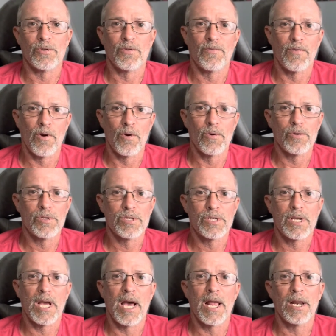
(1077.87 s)
folks
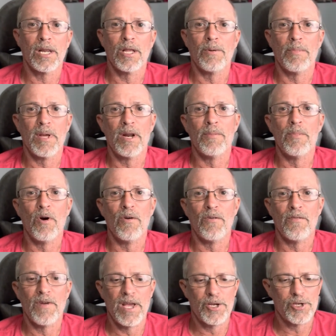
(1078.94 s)
got a little bit of
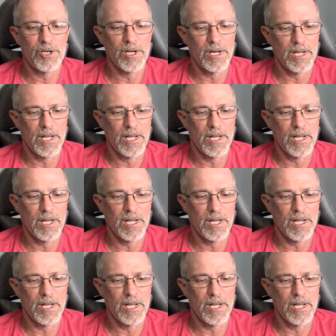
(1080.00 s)
motivation,